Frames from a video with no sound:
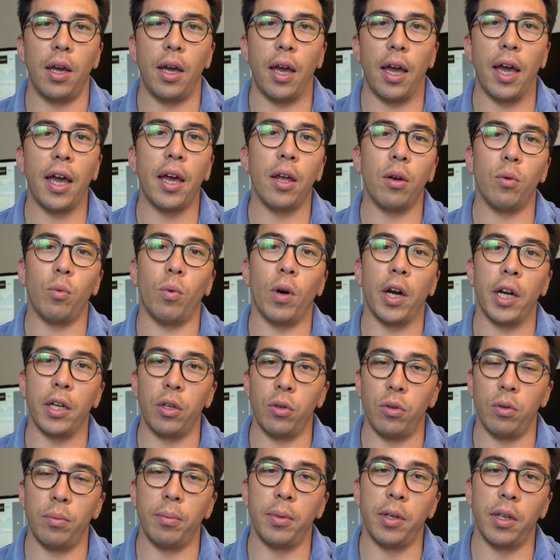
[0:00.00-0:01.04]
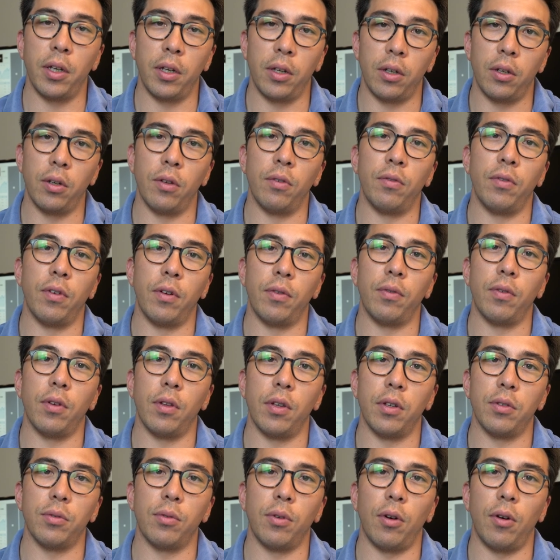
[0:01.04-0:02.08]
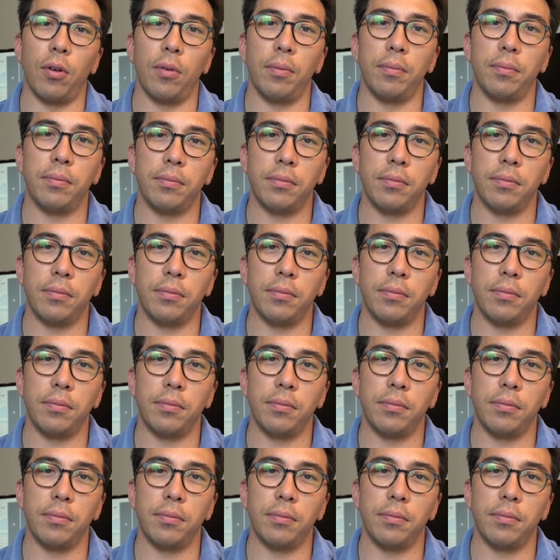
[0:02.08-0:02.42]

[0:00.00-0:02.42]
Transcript: and why you would be a good fit for this role.